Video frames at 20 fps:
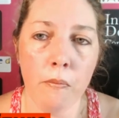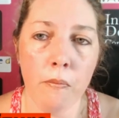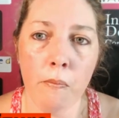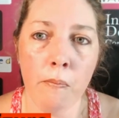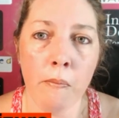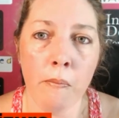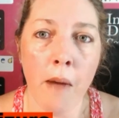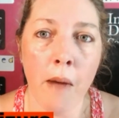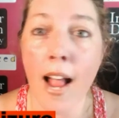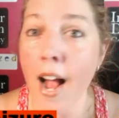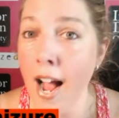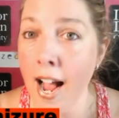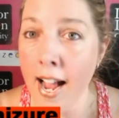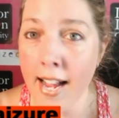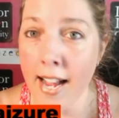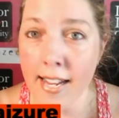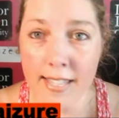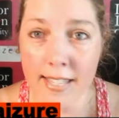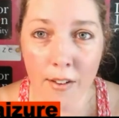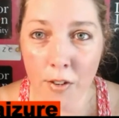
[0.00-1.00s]

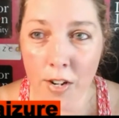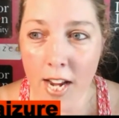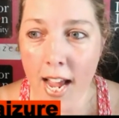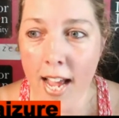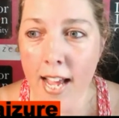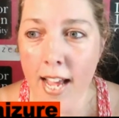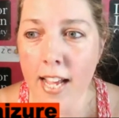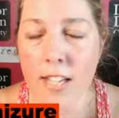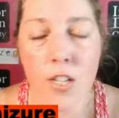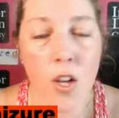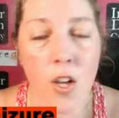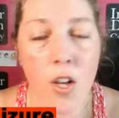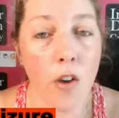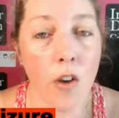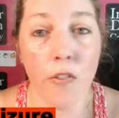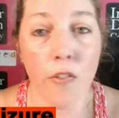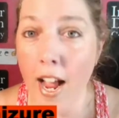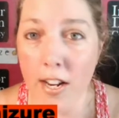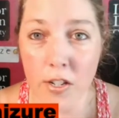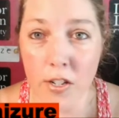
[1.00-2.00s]
eyes every day, it's all
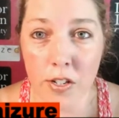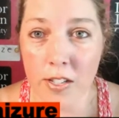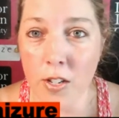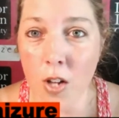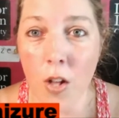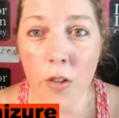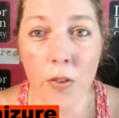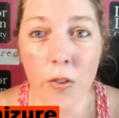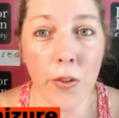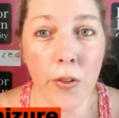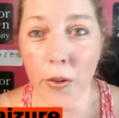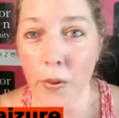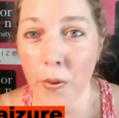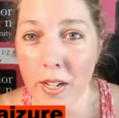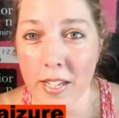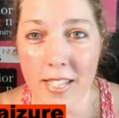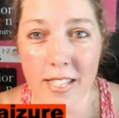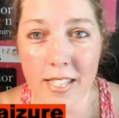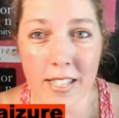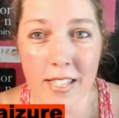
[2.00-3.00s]
fresh, it's all
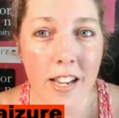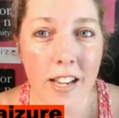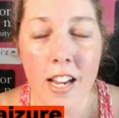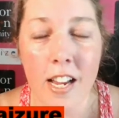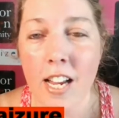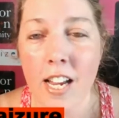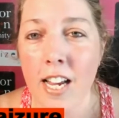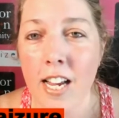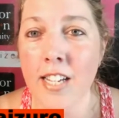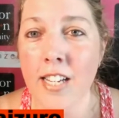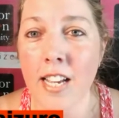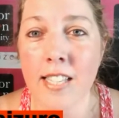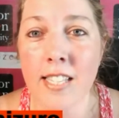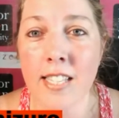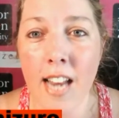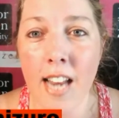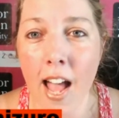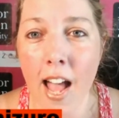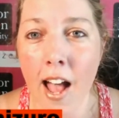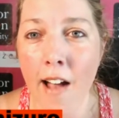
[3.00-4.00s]
new. It
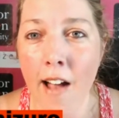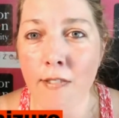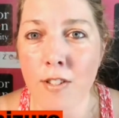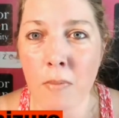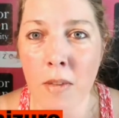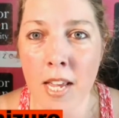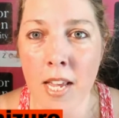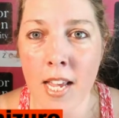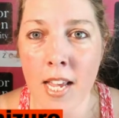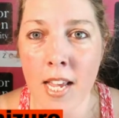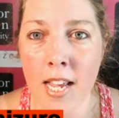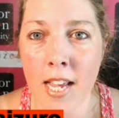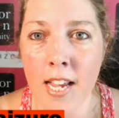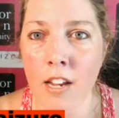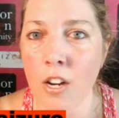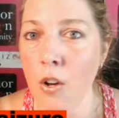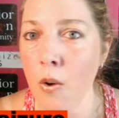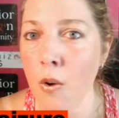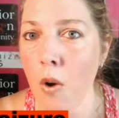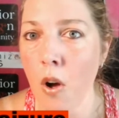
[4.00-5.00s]
doesn't have to
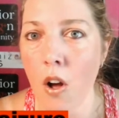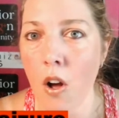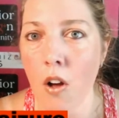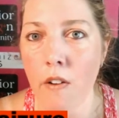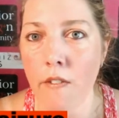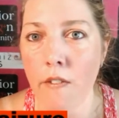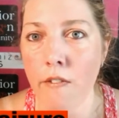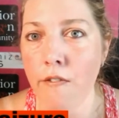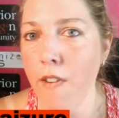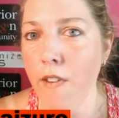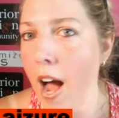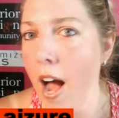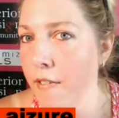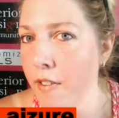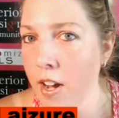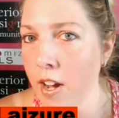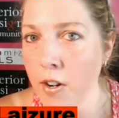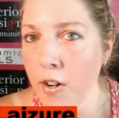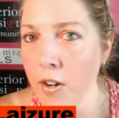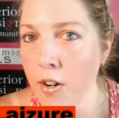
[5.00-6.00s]
be,
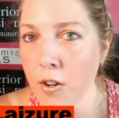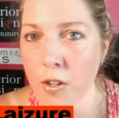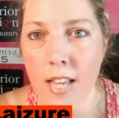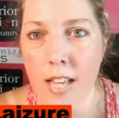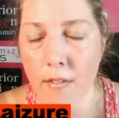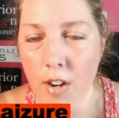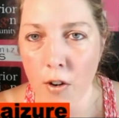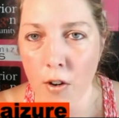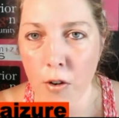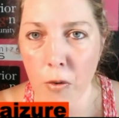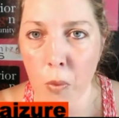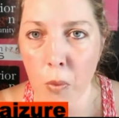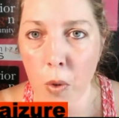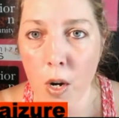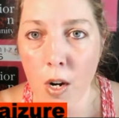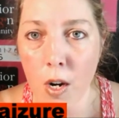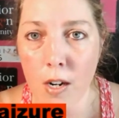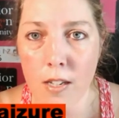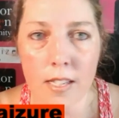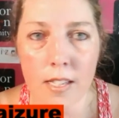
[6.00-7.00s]
500, 700
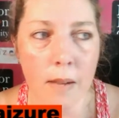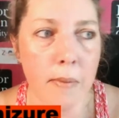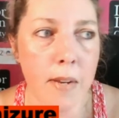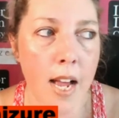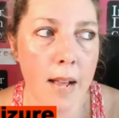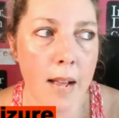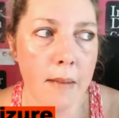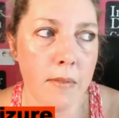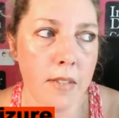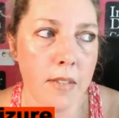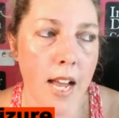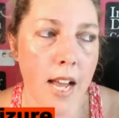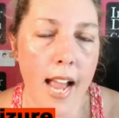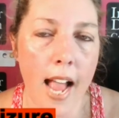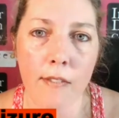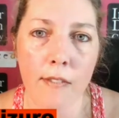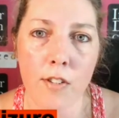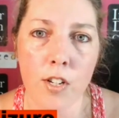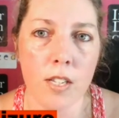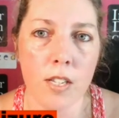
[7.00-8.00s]
words. Sometimes I
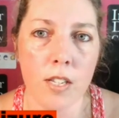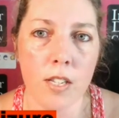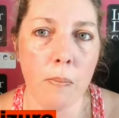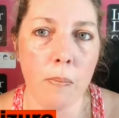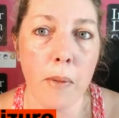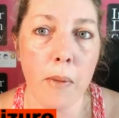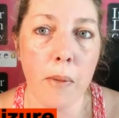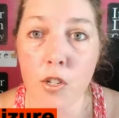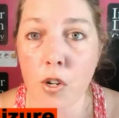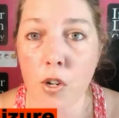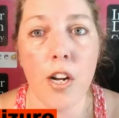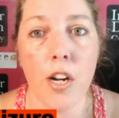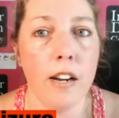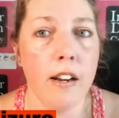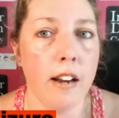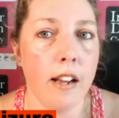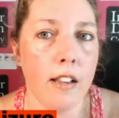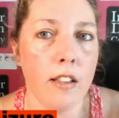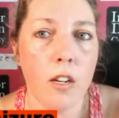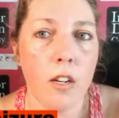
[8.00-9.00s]
have just a picture
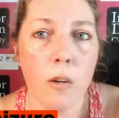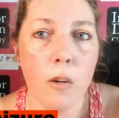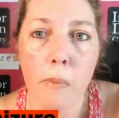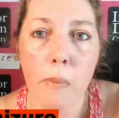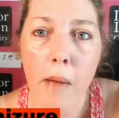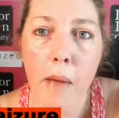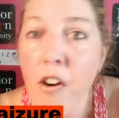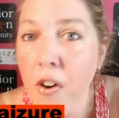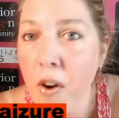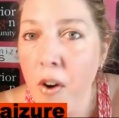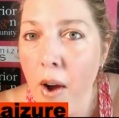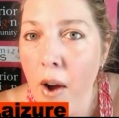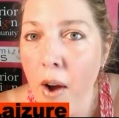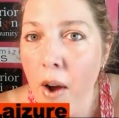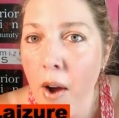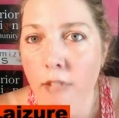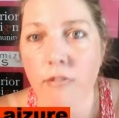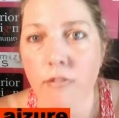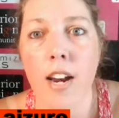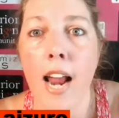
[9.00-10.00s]
and a little
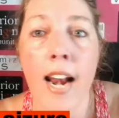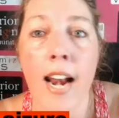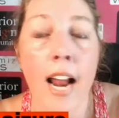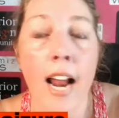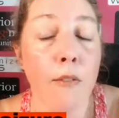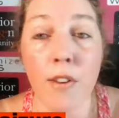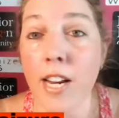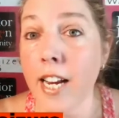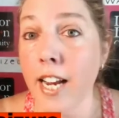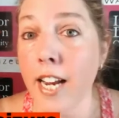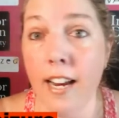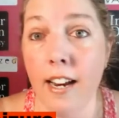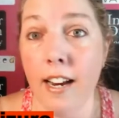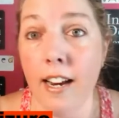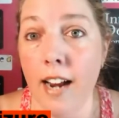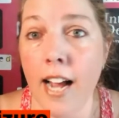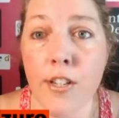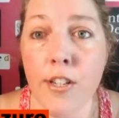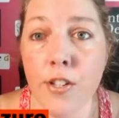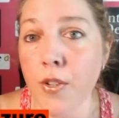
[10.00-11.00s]
paragraph and I read
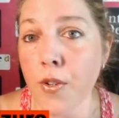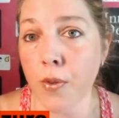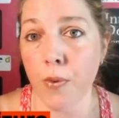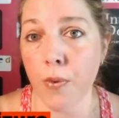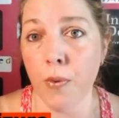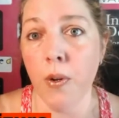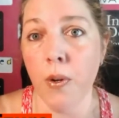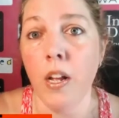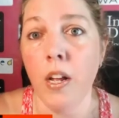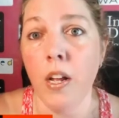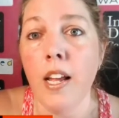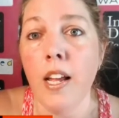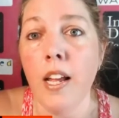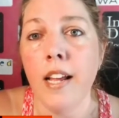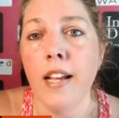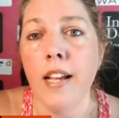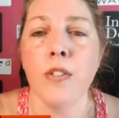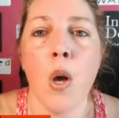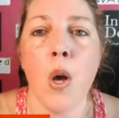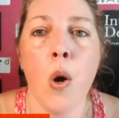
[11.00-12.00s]
it. I do.
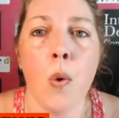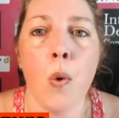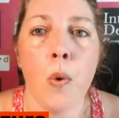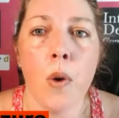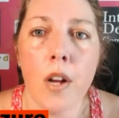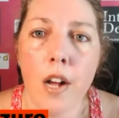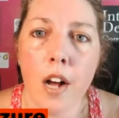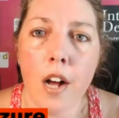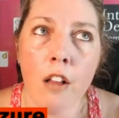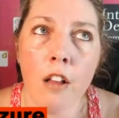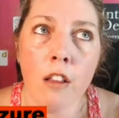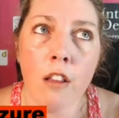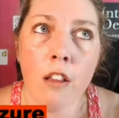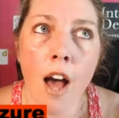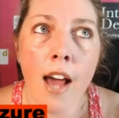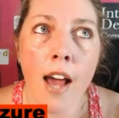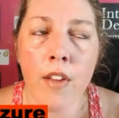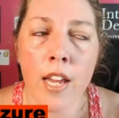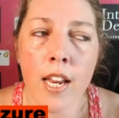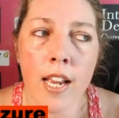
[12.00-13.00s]
So a
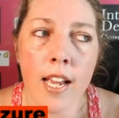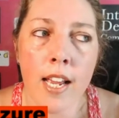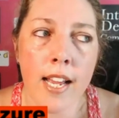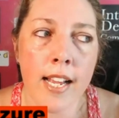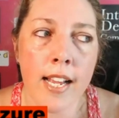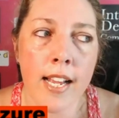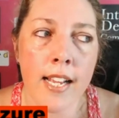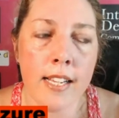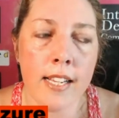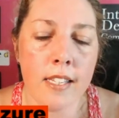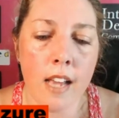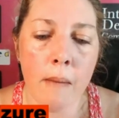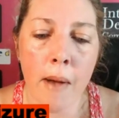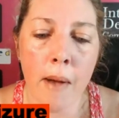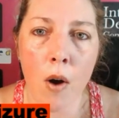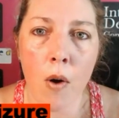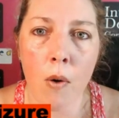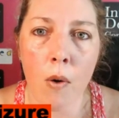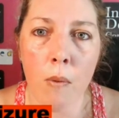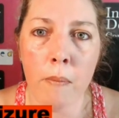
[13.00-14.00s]
lot of it is
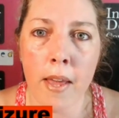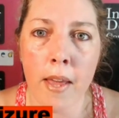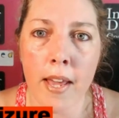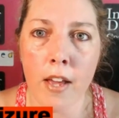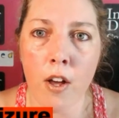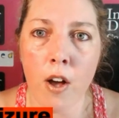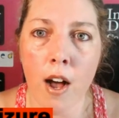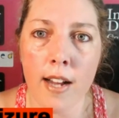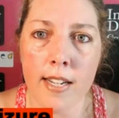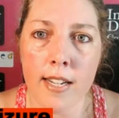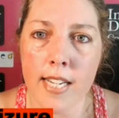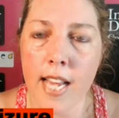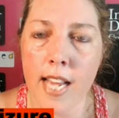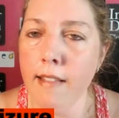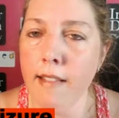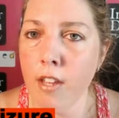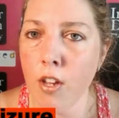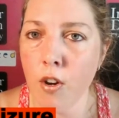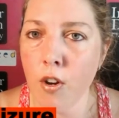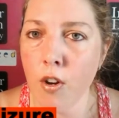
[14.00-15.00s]
about making
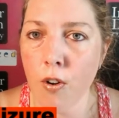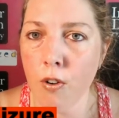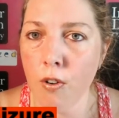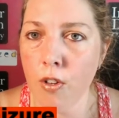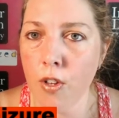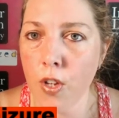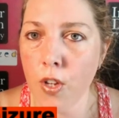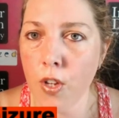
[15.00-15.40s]
content that your